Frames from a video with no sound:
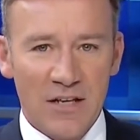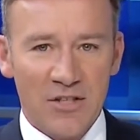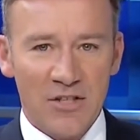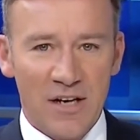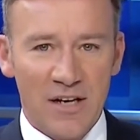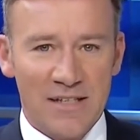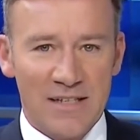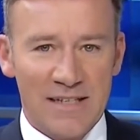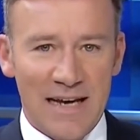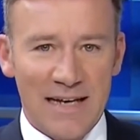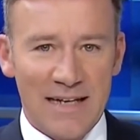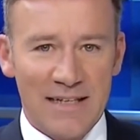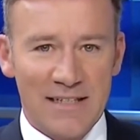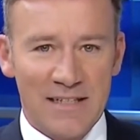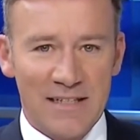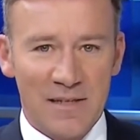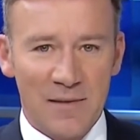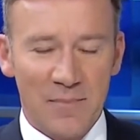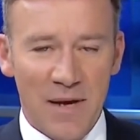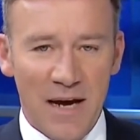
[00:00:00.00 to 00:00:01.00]

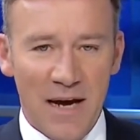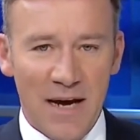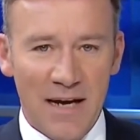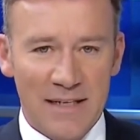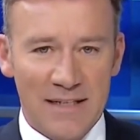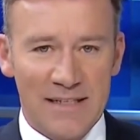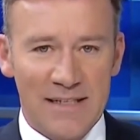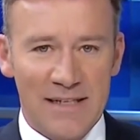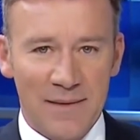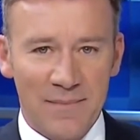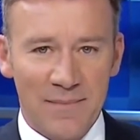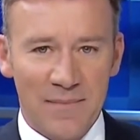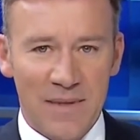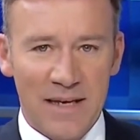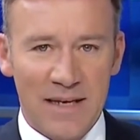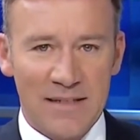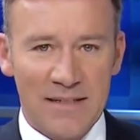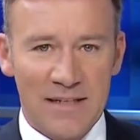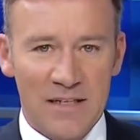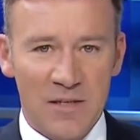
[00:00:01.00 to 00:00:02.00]
Shahzad Behati
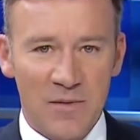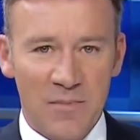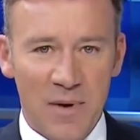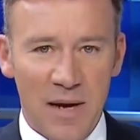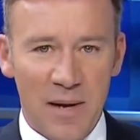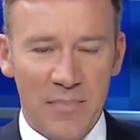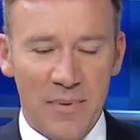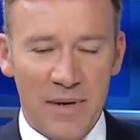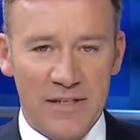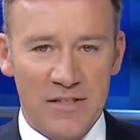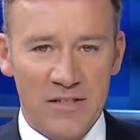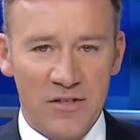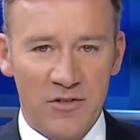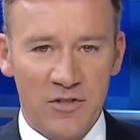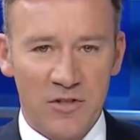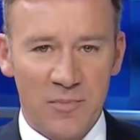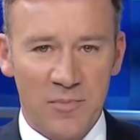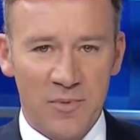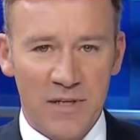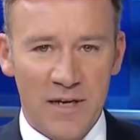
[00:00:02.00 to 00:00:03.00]
is a Dubai-based
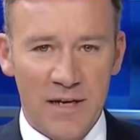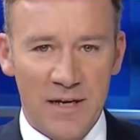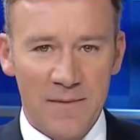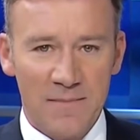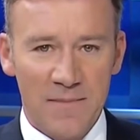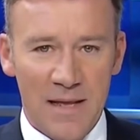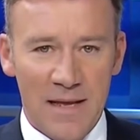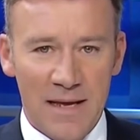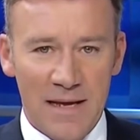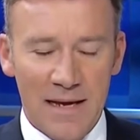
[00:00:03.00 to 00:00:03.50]
entrepreneur,